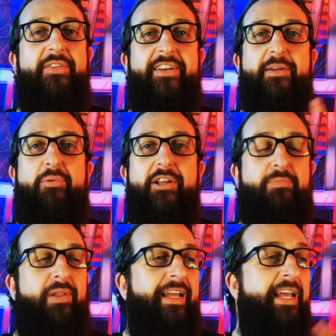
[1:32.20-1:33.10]
there and you press
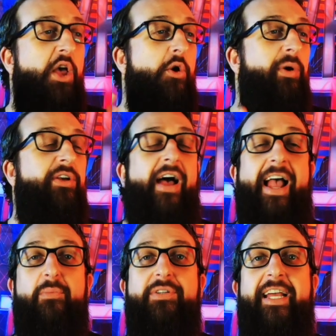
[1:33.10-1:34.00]
play. We got
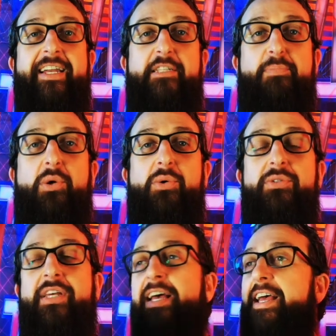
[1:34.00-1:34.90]
Aquatechnics
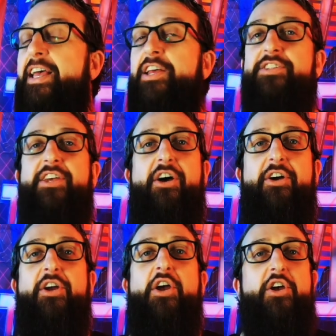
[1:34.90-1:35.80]
pools,
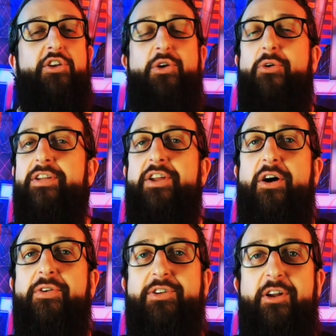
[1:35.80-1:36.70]
so you already
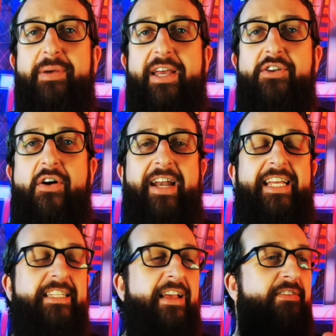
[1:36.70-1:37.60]
know it's going to be a
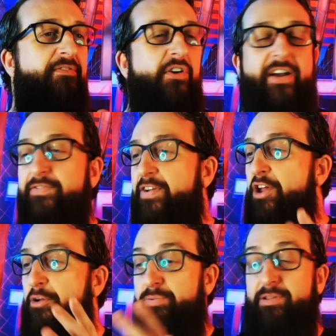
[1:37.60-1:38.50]
90s 90s
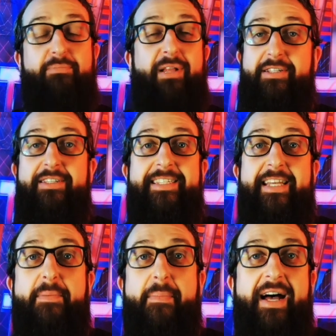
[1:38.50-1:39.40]
video, plus because it
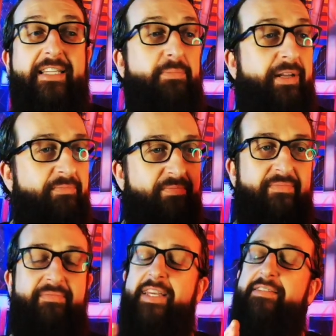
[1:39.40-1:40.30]
said the mask, but
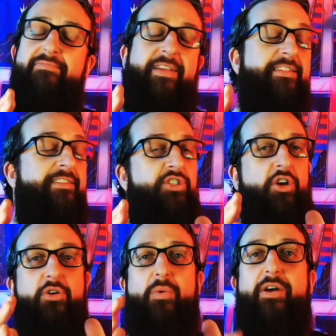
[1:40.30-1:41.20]
let's, let's
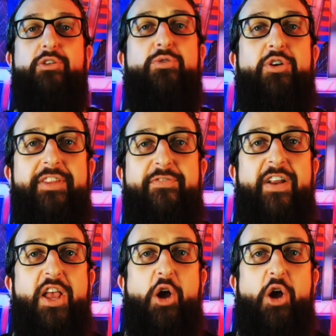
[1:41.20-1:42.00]
show you what else was on this video.